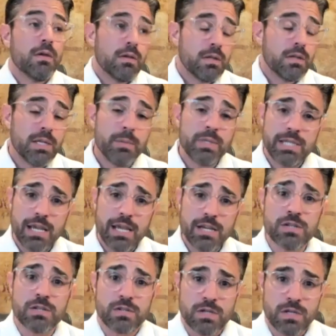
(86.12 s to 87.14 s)

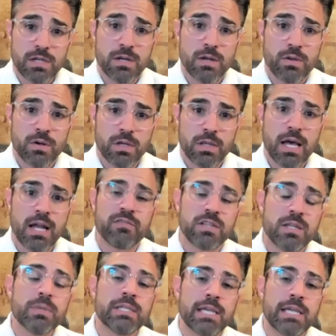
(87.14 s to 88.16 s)
limitations you know there are a lot of
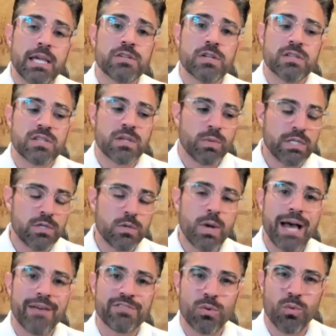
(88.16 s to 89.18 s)
limitations and we do
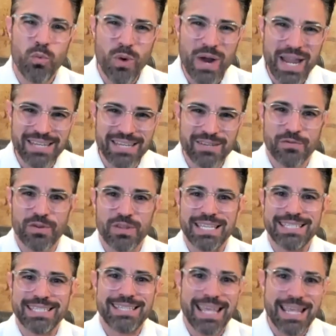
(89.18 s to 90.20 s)
have to wait for
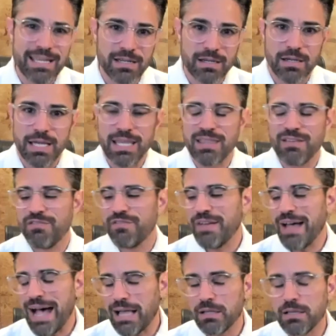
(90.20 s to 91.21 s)
the data and the
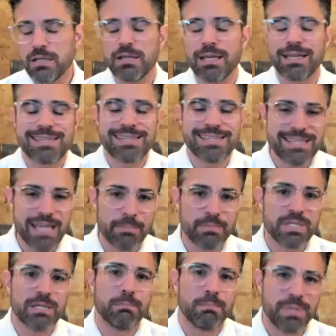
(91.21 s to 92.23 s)
valid
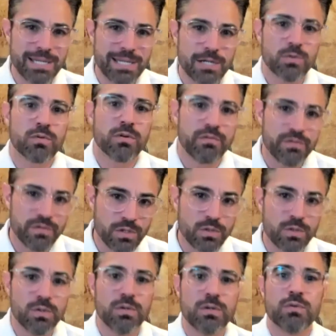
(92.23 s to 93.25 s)
accepted peer
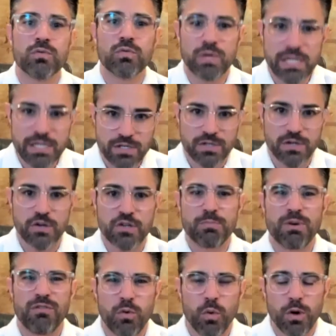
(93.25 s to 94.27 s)
reviewed research
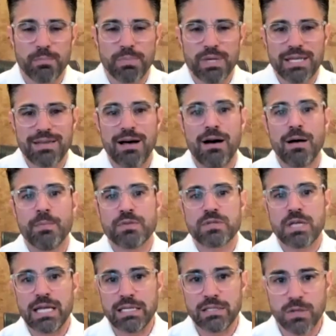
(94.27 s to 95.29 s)
before it
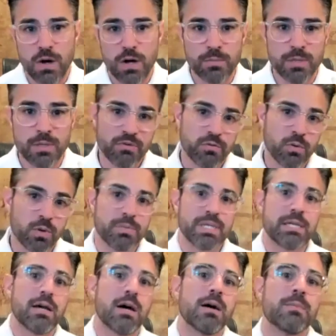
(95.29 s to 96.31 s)
becomes a dogma before it
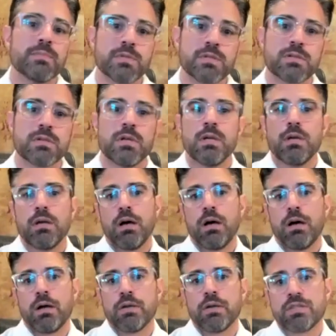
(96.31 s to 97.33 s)
becomes
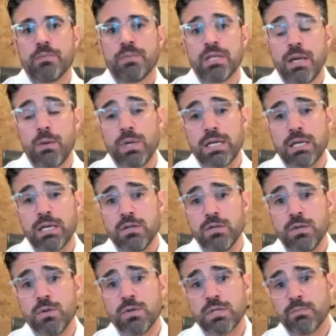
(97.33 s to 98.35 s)
uh, something that we can use in